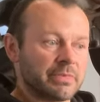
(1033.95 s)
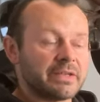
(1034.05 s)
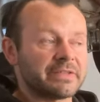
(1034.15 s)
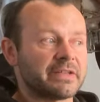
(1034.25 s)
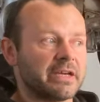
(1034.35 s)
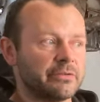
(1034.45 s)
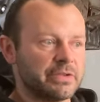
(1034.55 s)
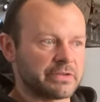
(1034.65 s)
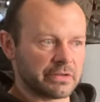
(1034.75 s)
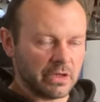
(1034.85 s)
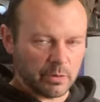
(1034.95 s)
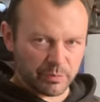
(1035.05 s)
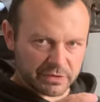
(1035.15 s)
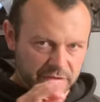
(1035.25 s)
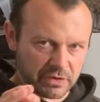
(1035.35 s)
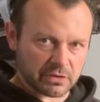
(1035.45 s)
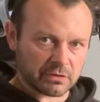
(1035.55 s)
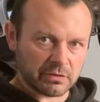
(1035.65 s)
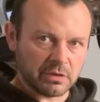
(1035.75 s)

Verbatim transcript: My style is precision.